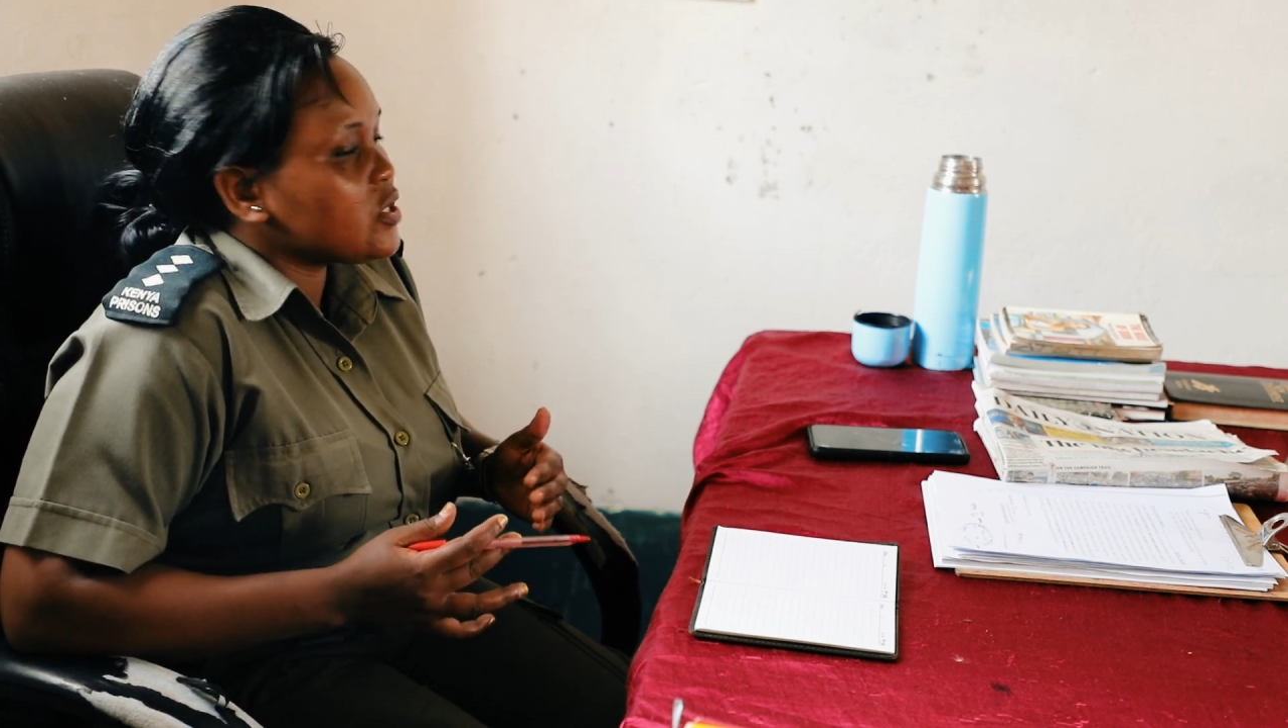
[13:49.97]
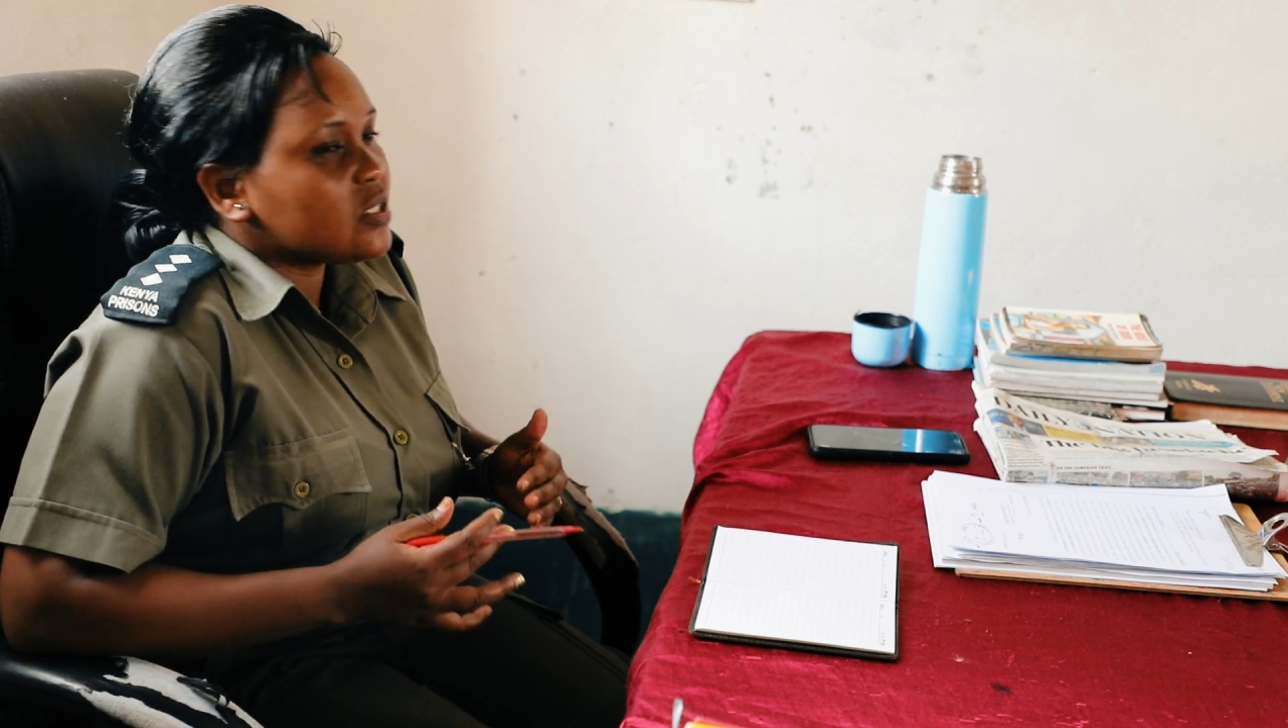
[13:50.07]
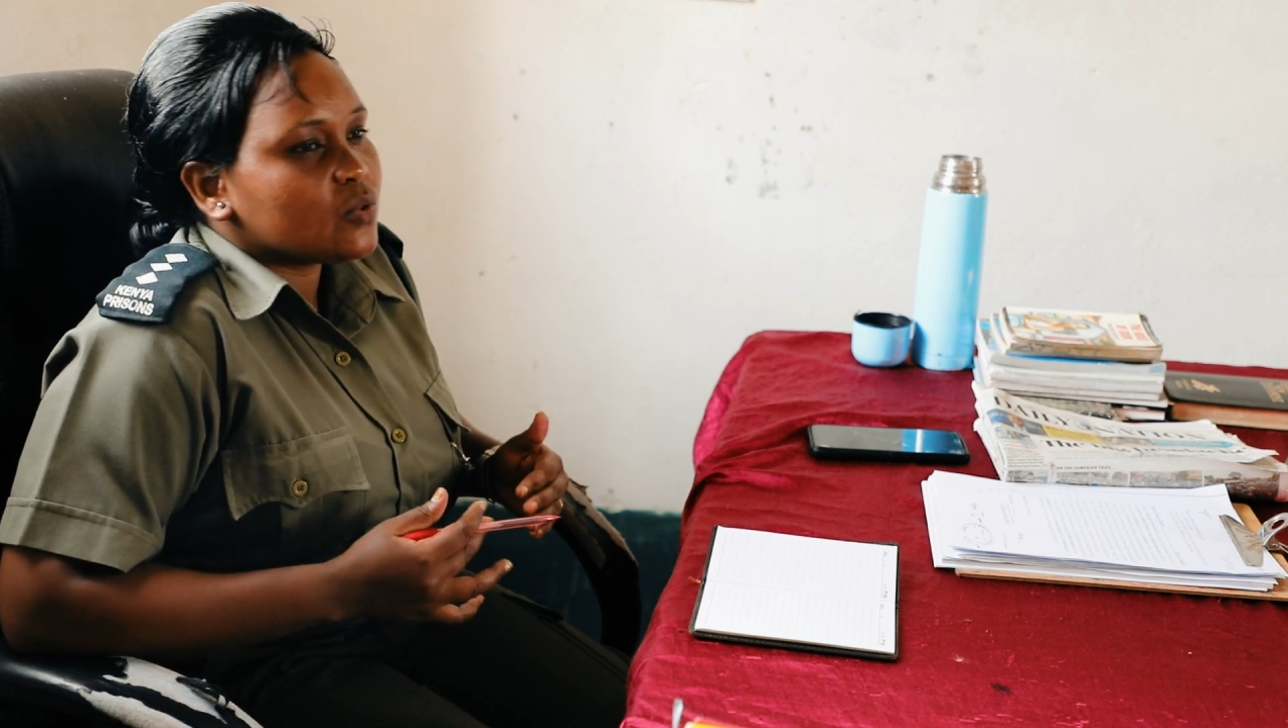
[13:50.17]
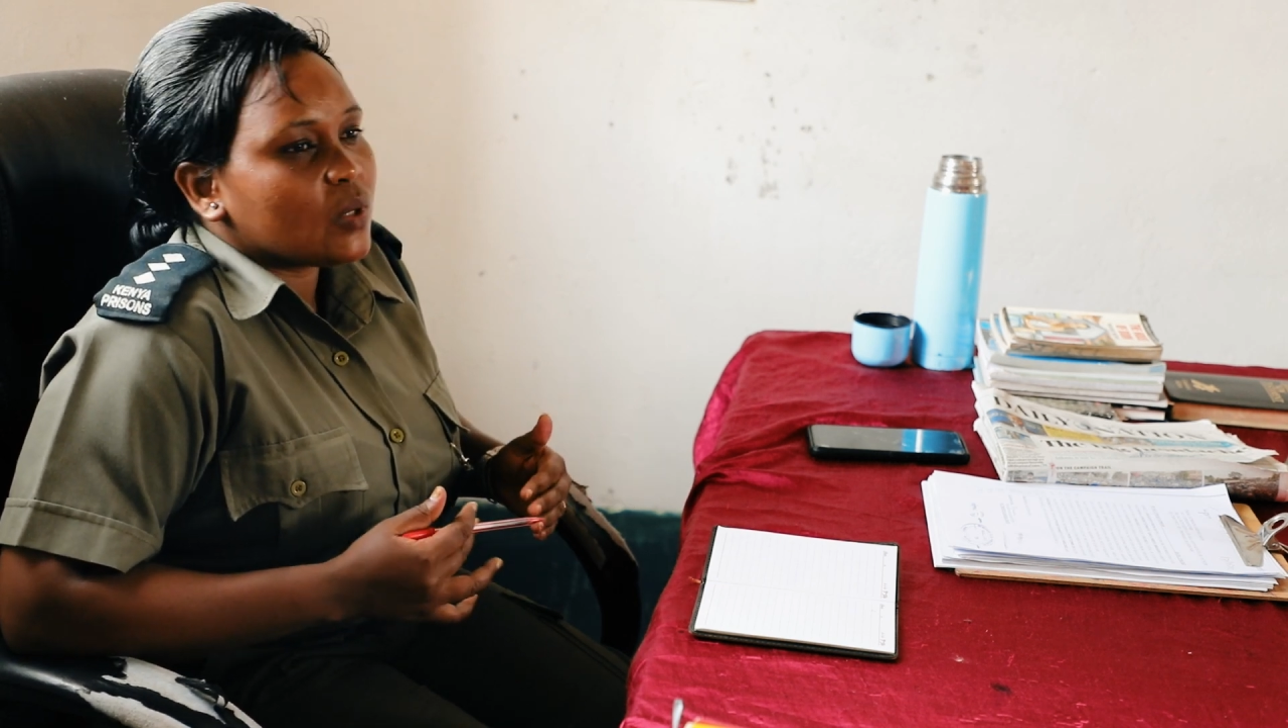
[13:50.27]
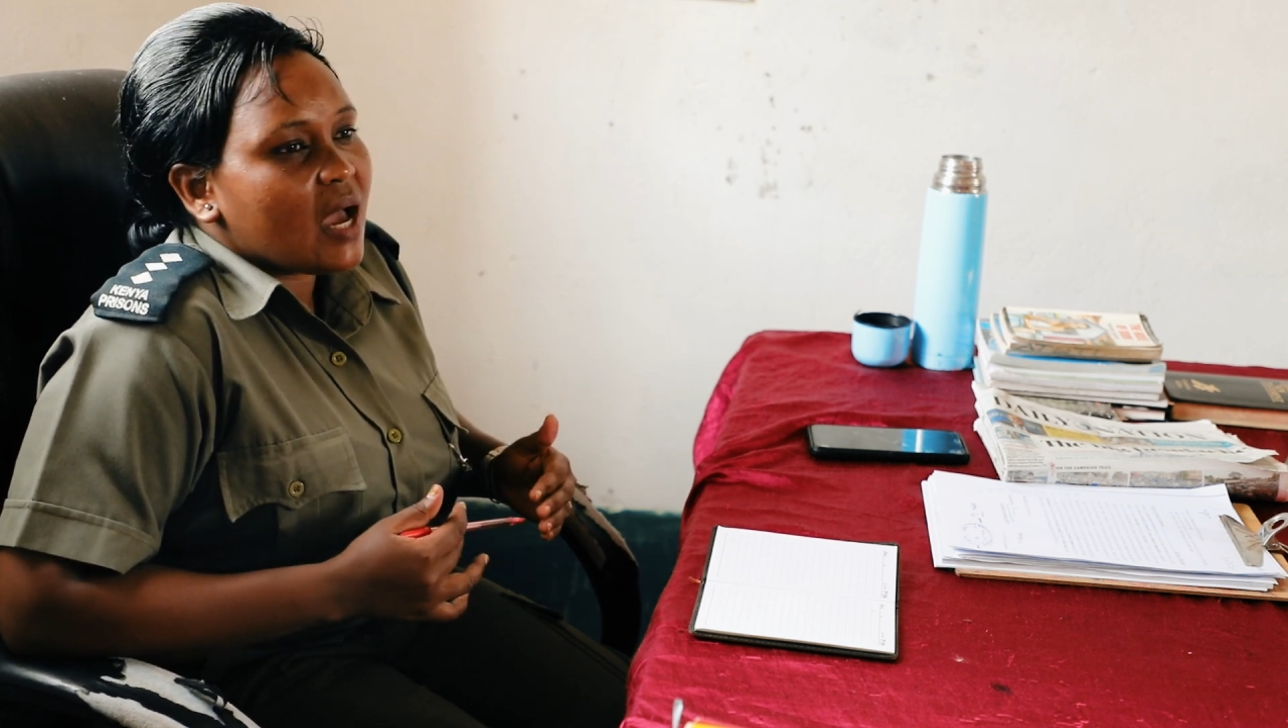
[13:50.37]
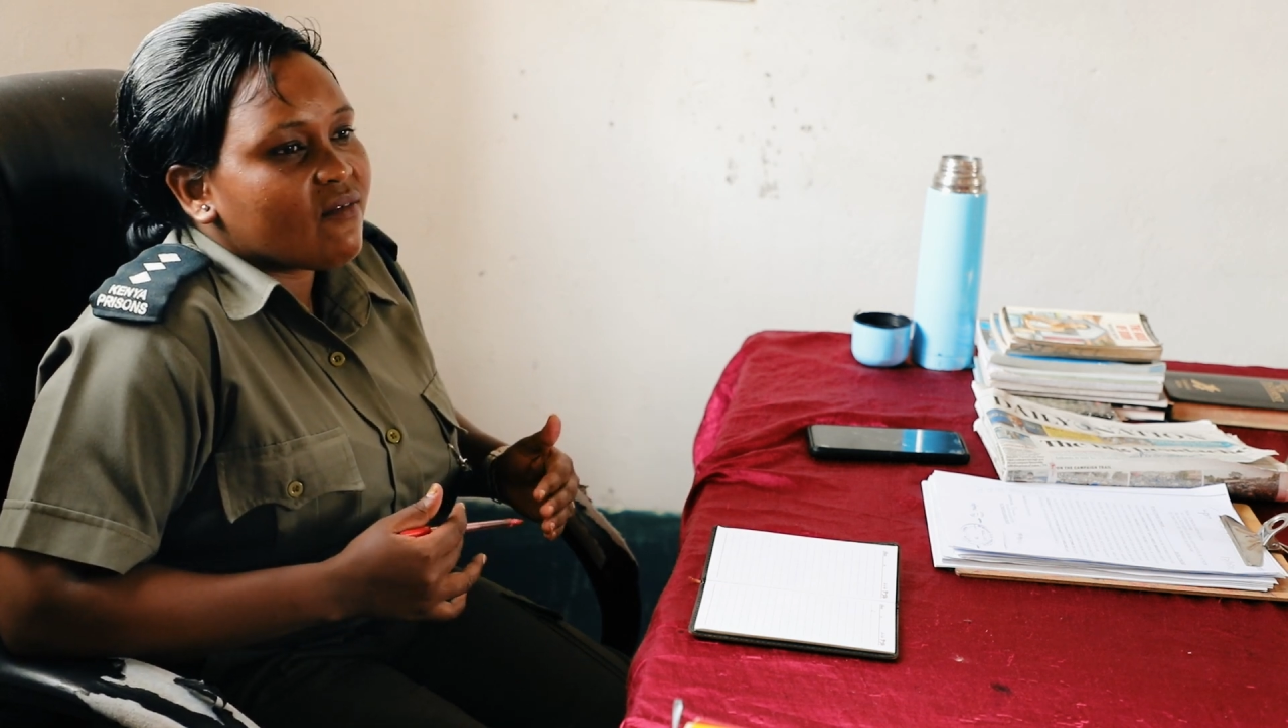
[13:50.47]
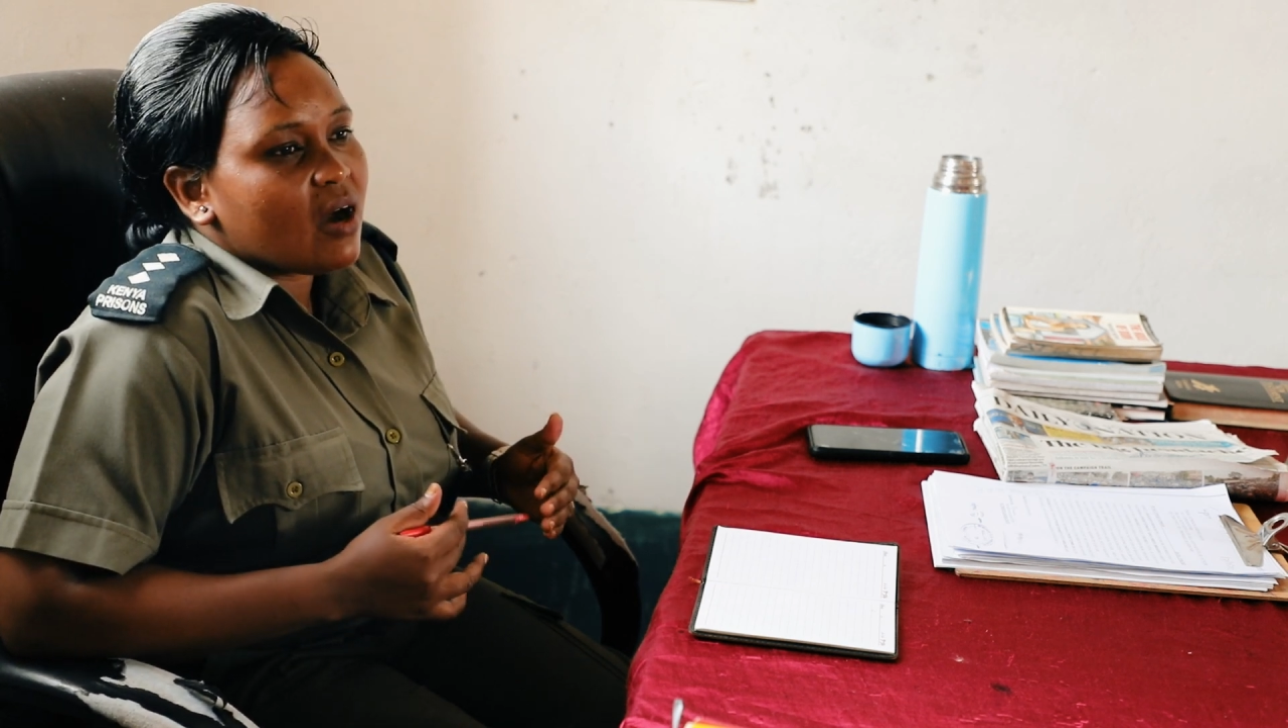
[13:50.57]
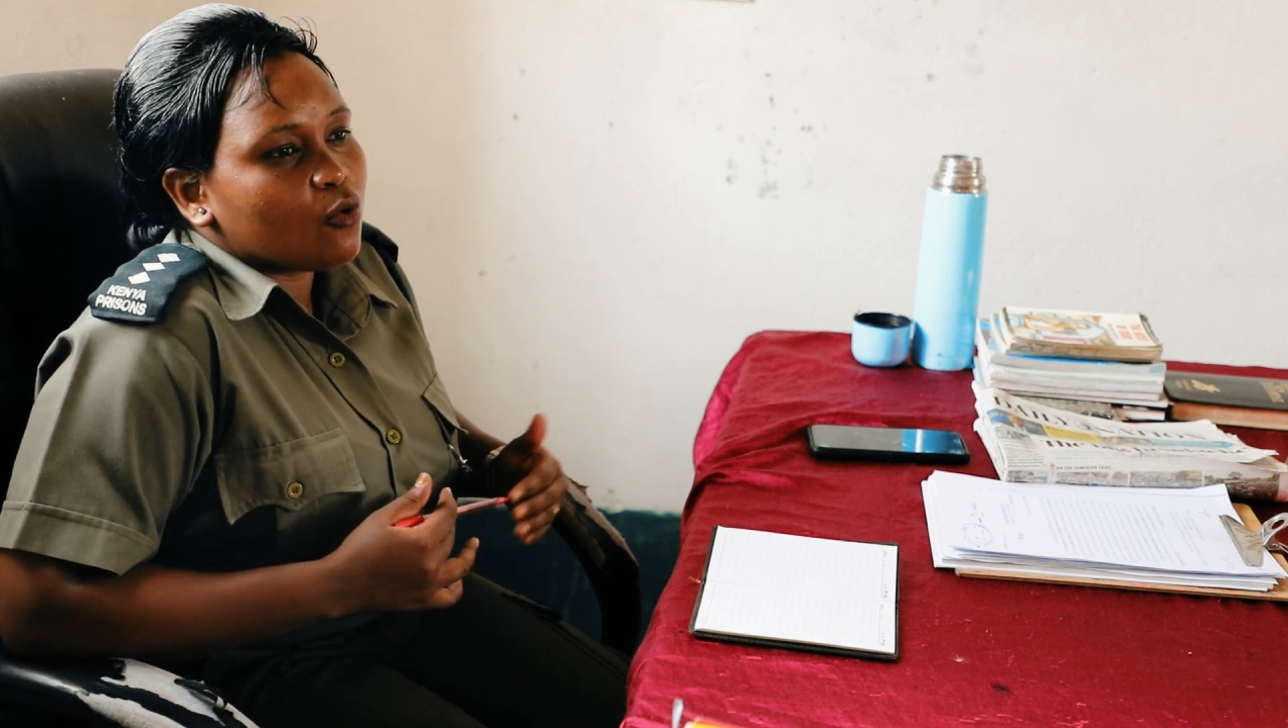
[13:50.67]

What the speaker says: She will have a